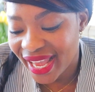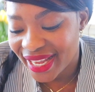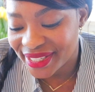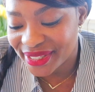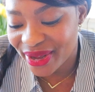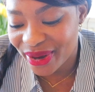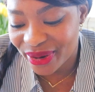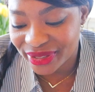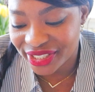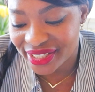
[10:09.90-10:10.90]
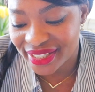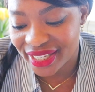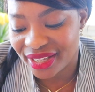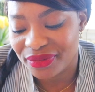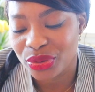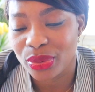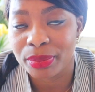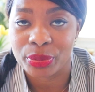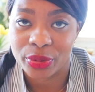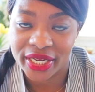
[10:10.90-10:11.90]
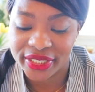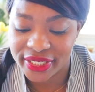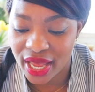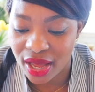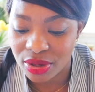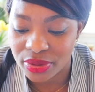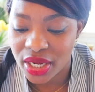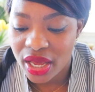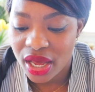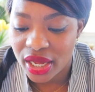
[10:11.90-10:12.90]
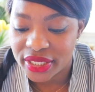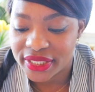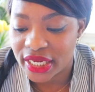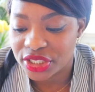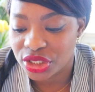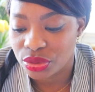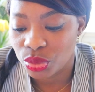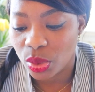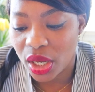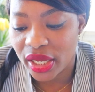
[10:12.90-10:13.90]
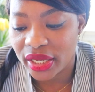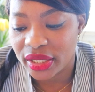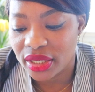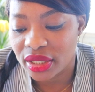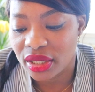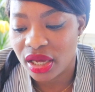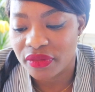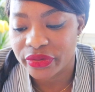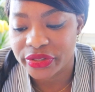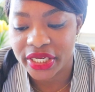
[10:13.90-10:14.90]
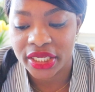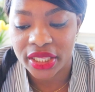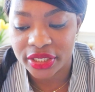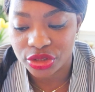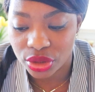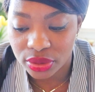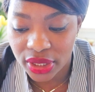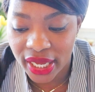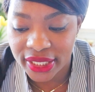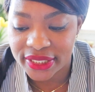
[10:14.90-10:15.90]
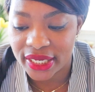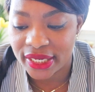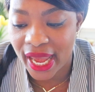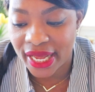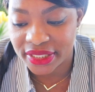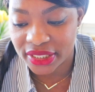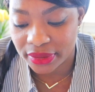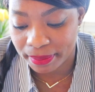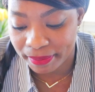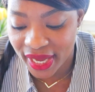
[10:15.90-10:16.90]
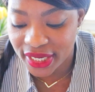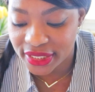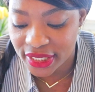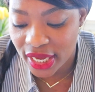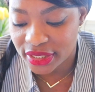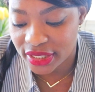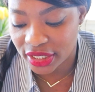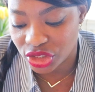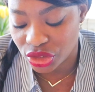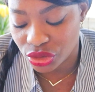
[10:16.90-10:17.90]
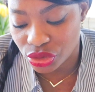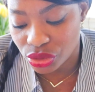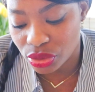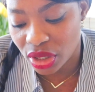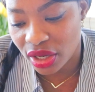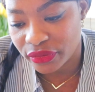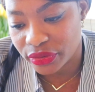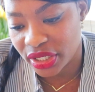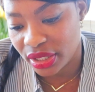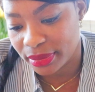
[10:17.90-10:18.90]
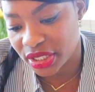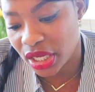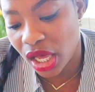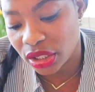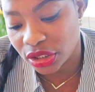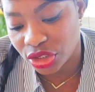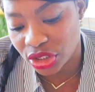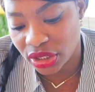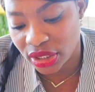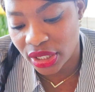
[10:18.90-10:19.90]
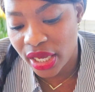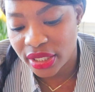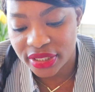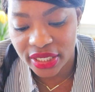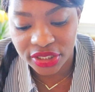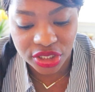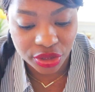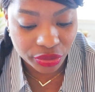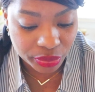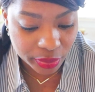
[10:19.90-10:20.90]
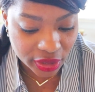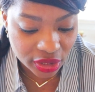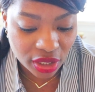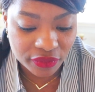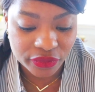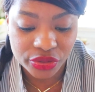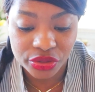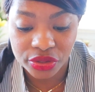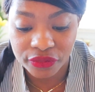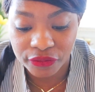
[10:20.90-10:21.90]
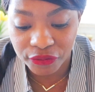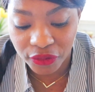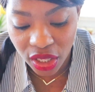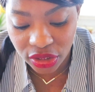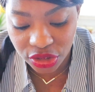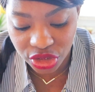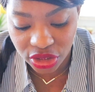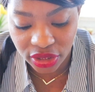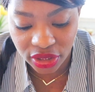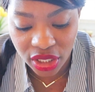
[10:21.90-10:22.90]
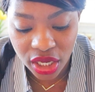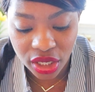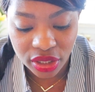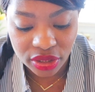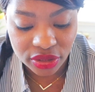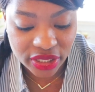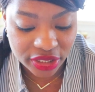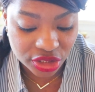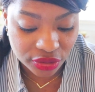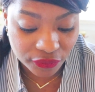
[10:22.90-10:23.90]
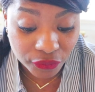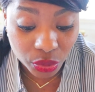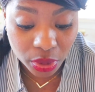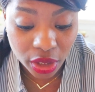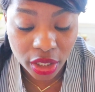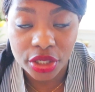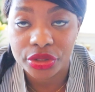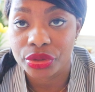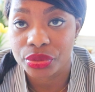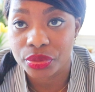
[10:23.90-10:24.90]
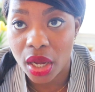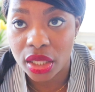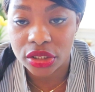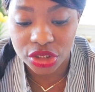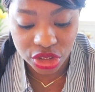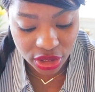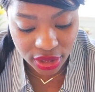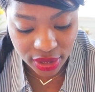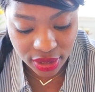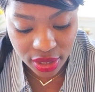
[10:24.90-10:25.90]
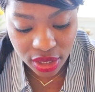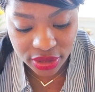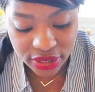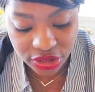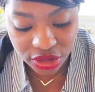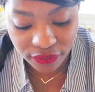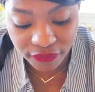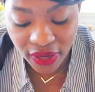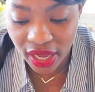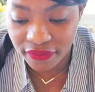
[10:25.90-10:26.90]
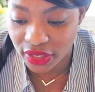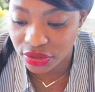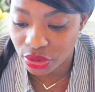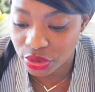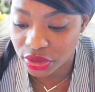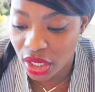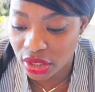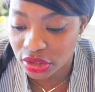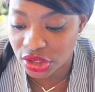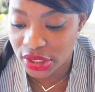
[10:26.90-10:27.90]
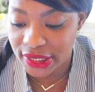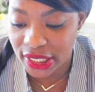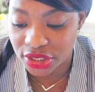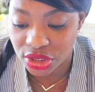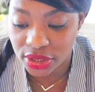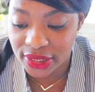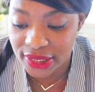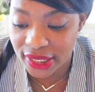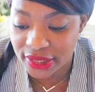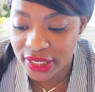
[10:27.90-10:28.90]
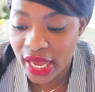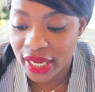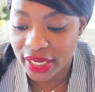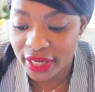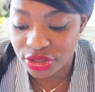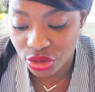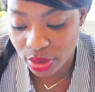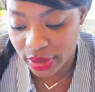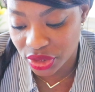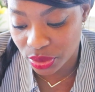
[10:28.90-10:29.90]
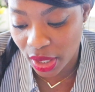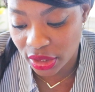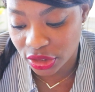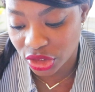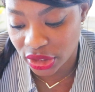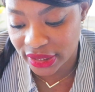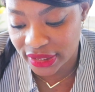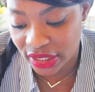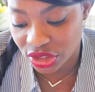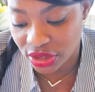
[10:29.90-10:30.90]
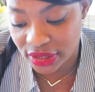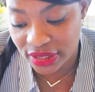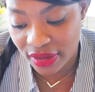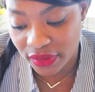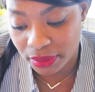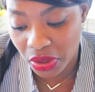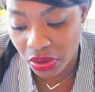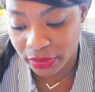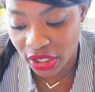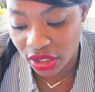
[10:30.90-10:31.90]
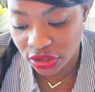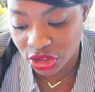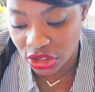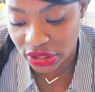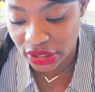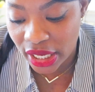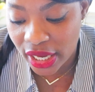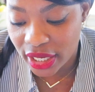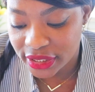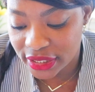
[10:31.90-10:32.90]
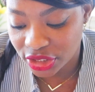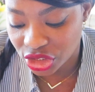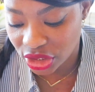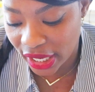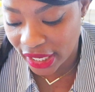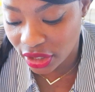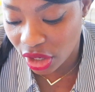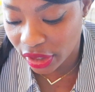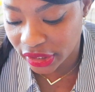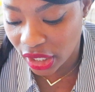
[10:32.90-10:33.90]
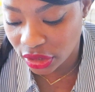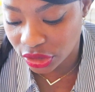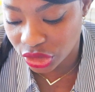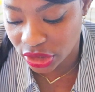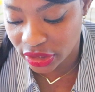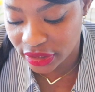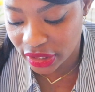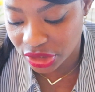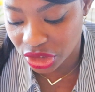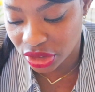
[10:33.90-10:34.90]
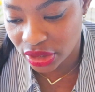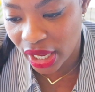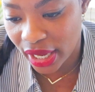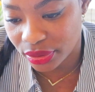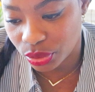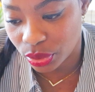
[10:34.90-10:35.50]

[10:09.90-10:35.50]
so just to give you a breakdown, uh, section one covers electrolytes and acid base. Section two covers hematology. Section three covers nephrology. Section 4, neurology. Section 5, endocrinology. Section 6, gastroenterology. Section 7, pulmonology. Section 8, cardiology. Section 9,